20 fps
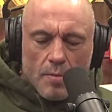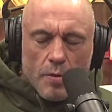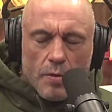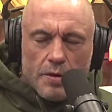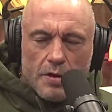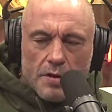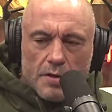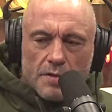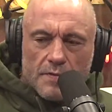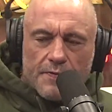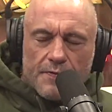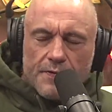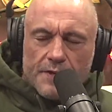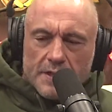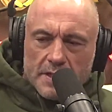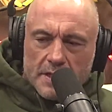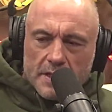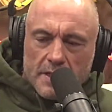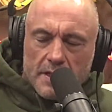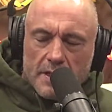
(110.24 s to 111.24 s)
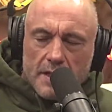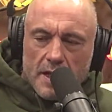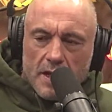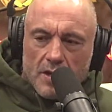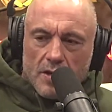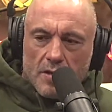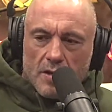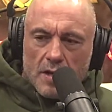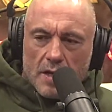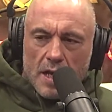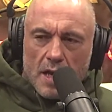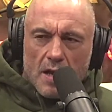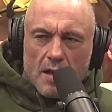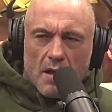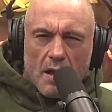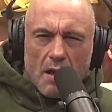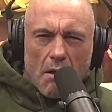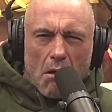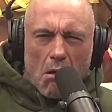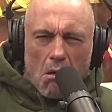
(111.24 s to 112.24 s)
But when you're physically there and you look at it, you're
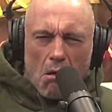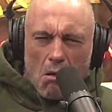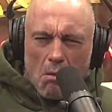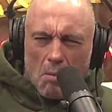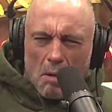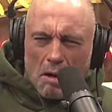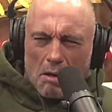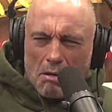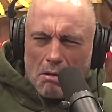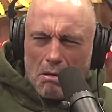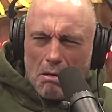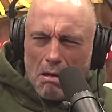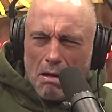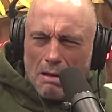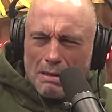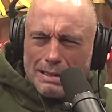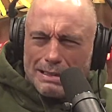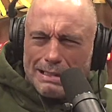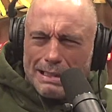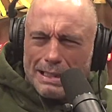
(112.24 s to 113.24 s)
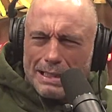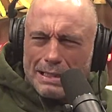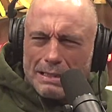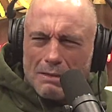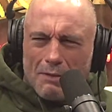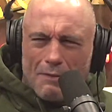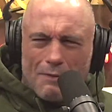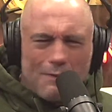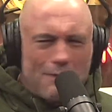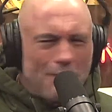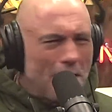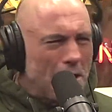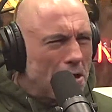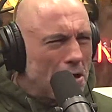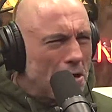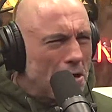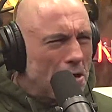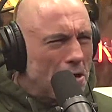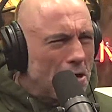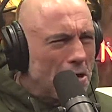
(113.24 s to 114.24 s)
like, oh my God, this thing is so
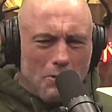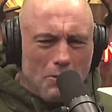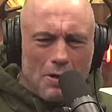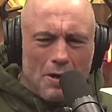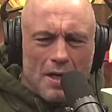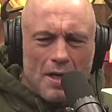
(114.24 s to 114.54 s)
fucking cool.